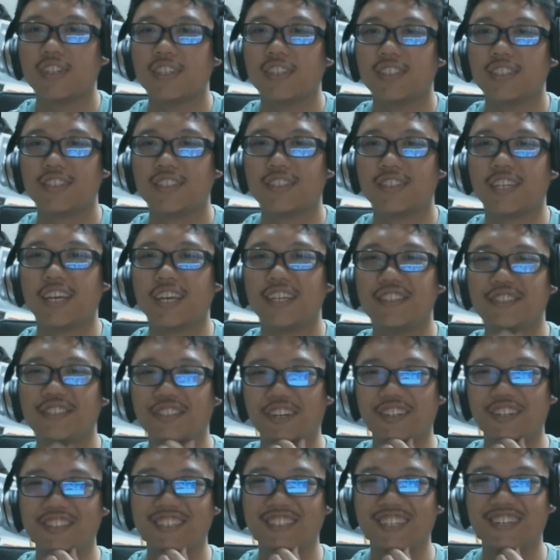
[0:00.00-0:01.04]
Stay
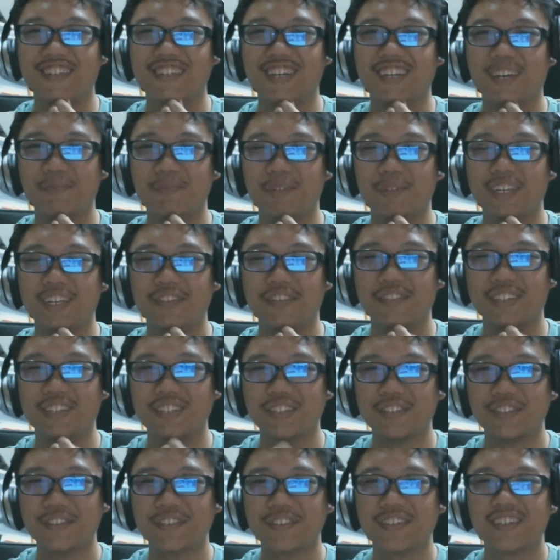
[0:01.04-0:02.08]
strong, Jerry. I believe in you.